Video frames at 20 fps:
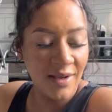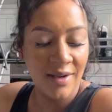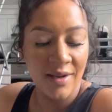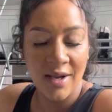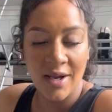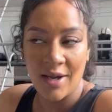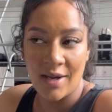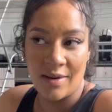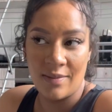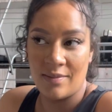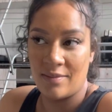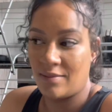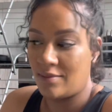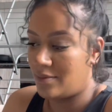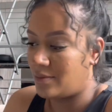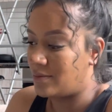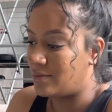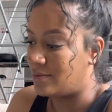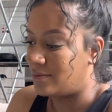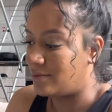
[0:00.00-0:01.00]

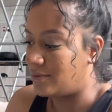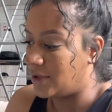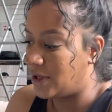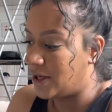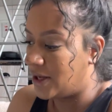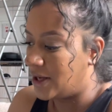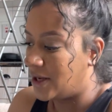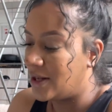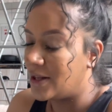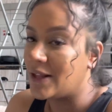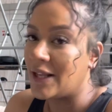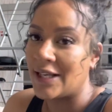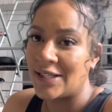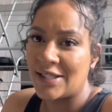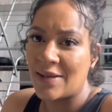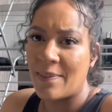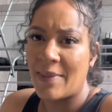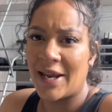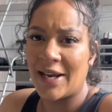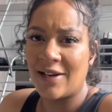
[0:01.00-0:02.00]
that's
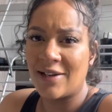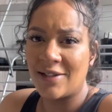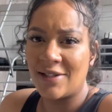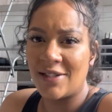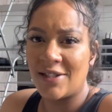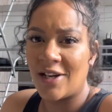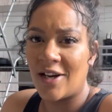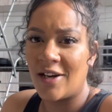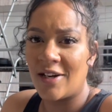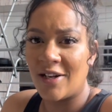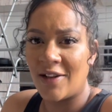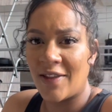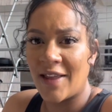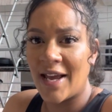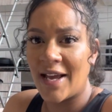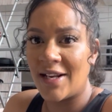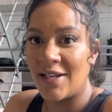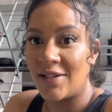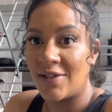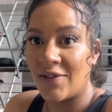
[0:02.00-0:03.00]
the main concern at the
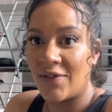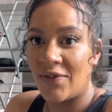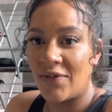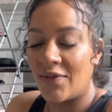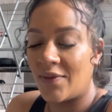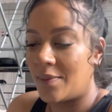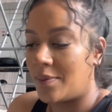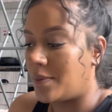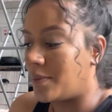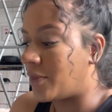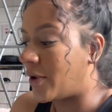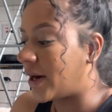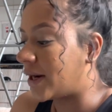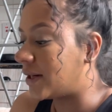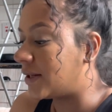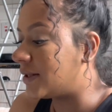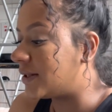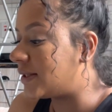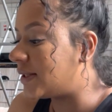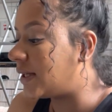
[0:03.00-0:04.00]
end of
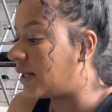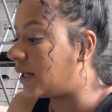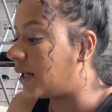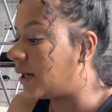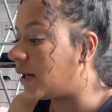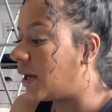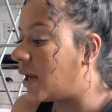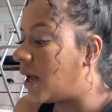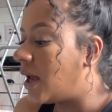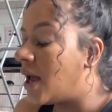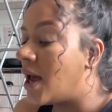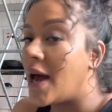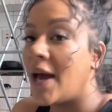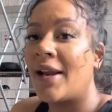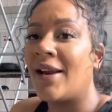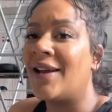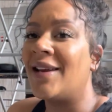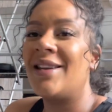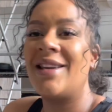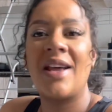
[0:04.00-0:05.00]
pregnancy. And
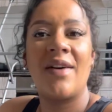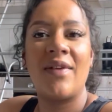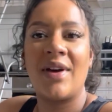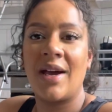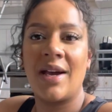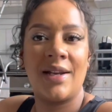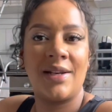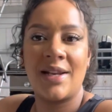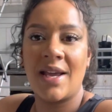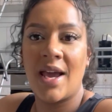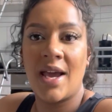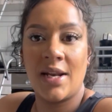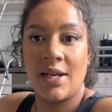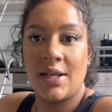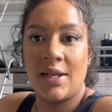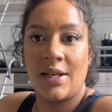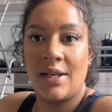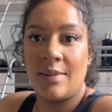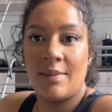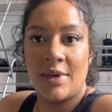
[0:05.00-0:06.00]
I've never had
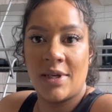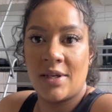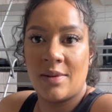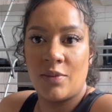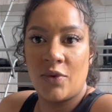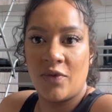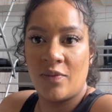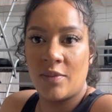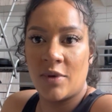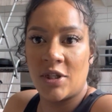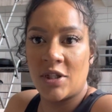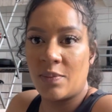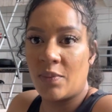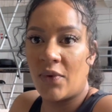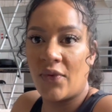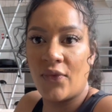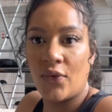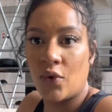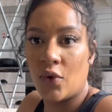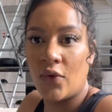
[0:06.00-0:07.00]
any limited movements
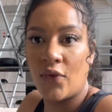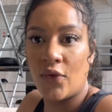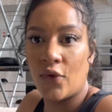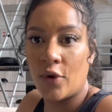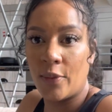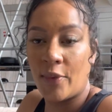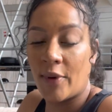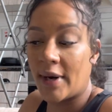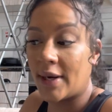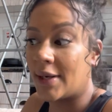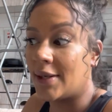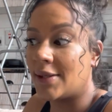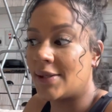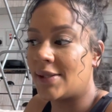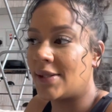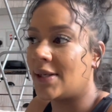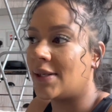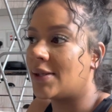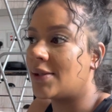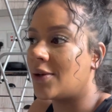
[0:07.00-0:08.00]
before through
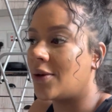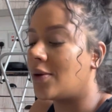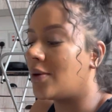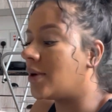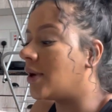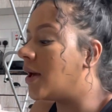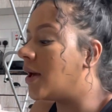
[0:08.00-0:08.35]
pregnancy. So